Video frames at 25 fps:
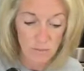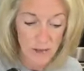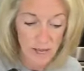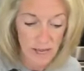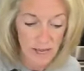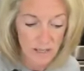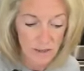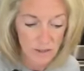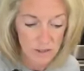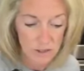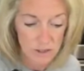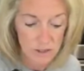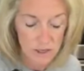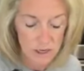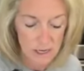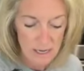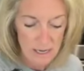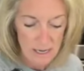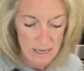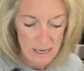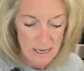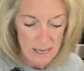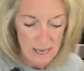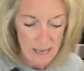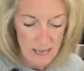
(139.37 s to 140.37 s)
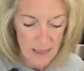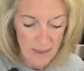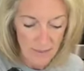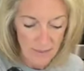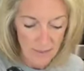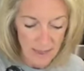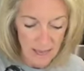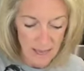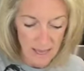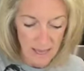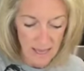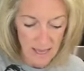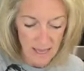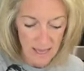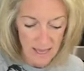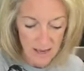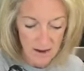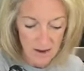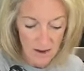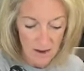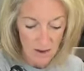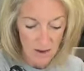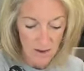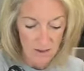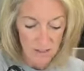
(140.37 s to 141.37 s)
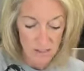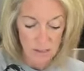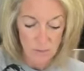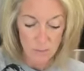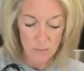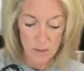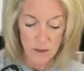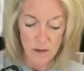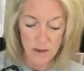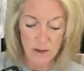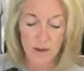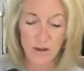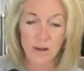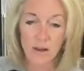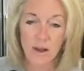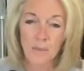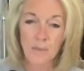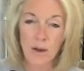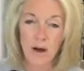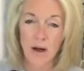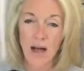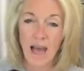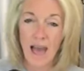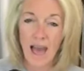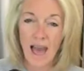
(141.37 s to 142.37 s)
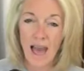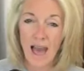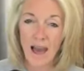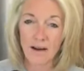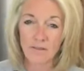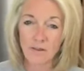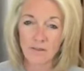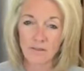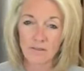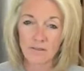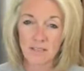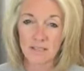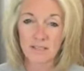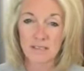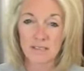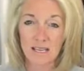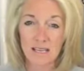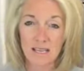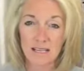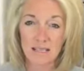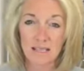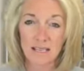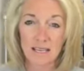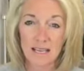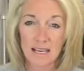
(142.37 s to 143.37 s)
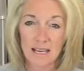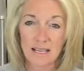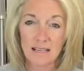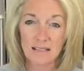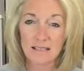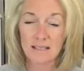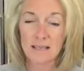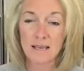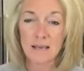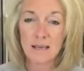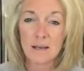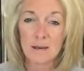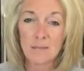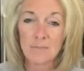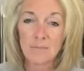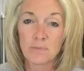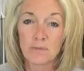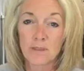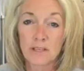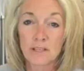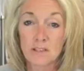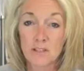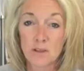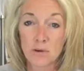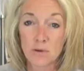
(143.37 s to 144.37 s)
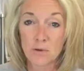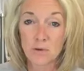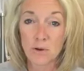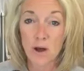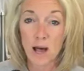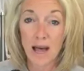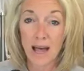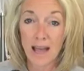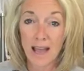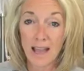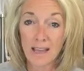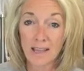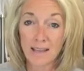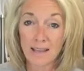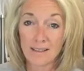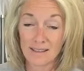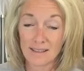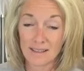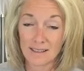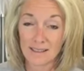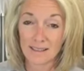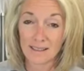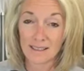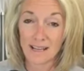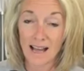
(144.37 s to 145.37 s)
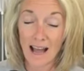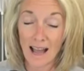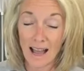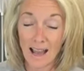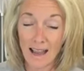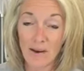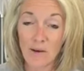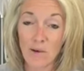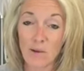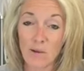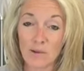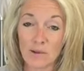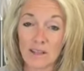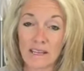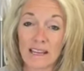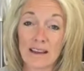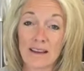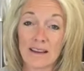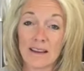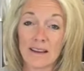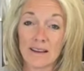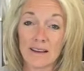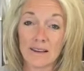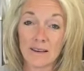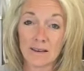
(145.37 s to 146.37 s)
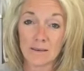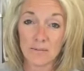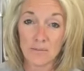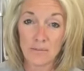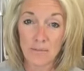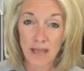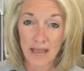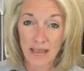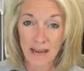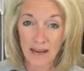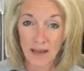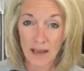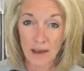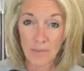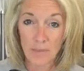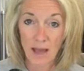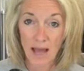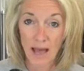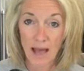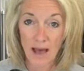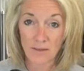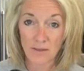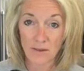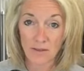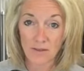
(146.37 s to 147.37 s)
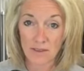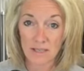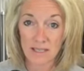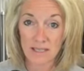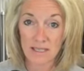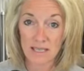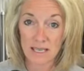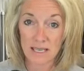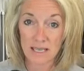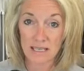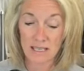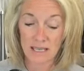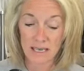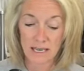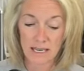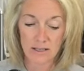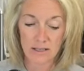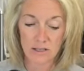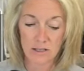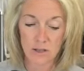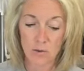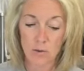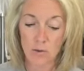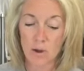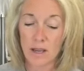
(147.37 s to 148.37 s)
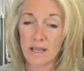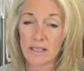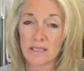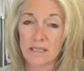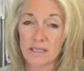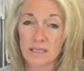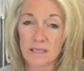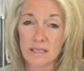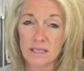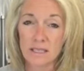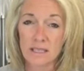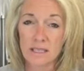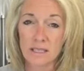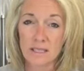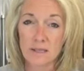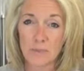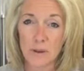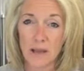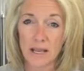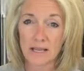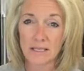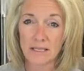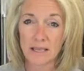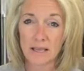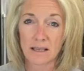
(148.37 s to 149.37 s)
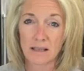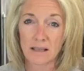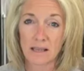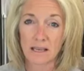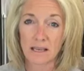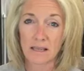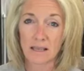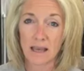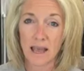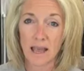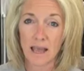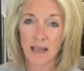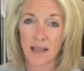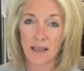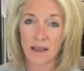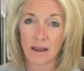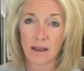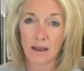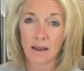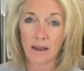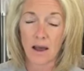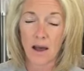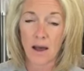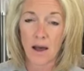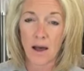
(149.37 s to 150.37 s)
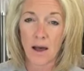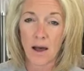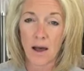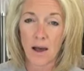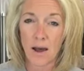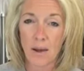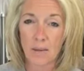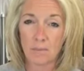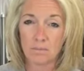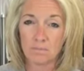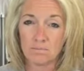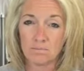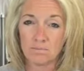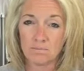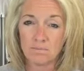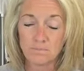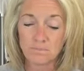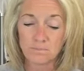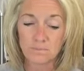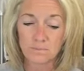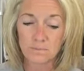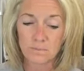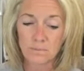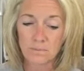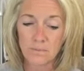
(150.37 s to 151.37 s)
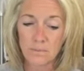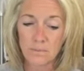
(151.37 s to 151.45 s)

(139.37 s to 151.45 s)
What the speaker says: too much. And then sprinkle about half of the seasonings. So I only made up half of the seasoning. So this is basically like buying